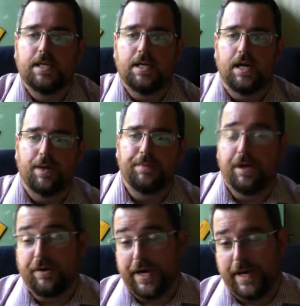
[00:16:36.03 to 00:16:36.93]
Now,
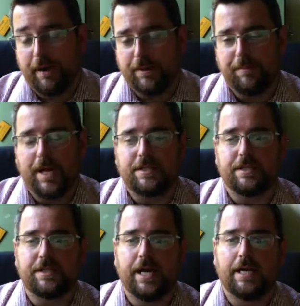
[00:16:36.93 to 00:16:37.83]
granted, I would
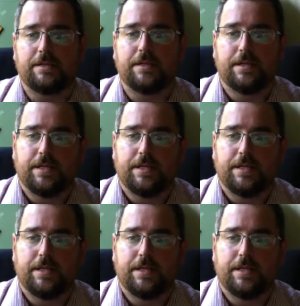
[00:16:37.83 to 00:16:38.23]
imagine that